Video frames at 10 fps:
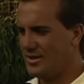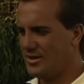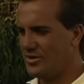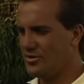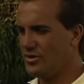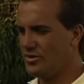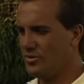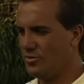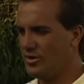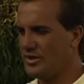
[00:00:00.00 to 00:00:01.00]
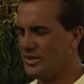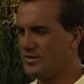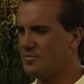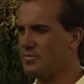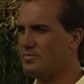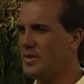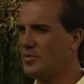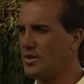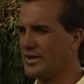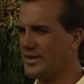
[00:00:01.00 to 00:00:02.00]
you know, you really need
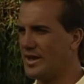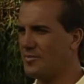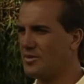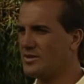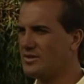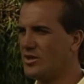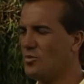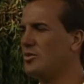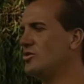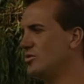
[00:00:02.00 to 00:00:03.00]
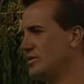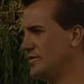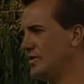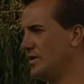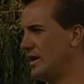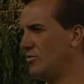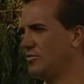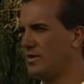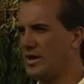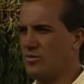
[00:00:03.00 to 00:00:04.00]
people like that because they open the doors for you.
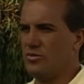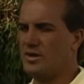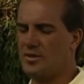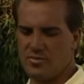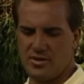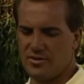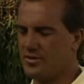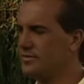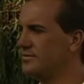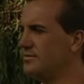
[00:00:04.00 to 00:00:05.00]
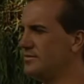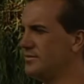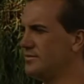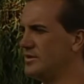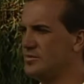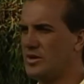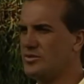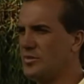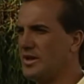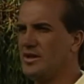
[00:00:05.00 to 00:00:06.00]
I would not be able to be
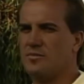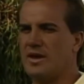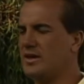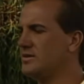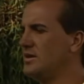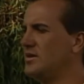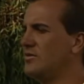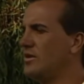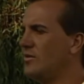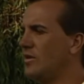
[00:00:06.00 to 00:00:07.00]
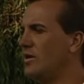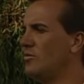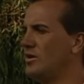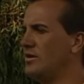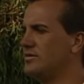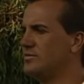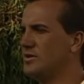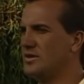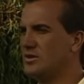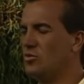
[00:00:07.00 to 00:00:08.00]
sponsored by Inc. Magazine or anyone else
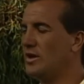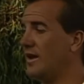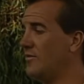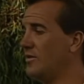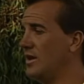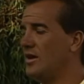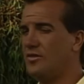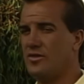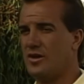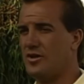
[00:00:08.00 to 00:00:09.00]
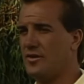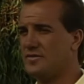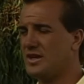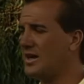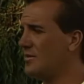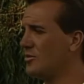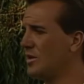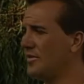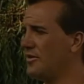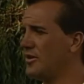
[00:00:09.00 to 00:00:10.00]
because I wouldn't have enough time to go
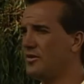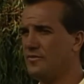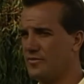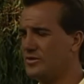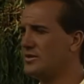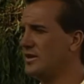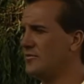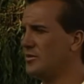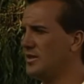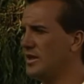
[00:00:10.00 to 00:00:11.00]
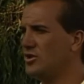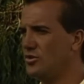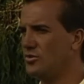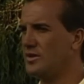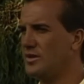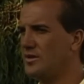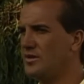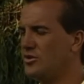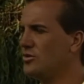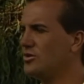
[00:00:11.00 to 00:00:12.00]
out there hunting for the stuff, but they do, and
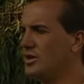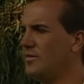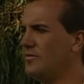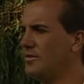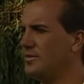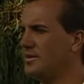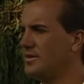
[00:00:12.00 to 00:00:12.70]
they do a good job for it.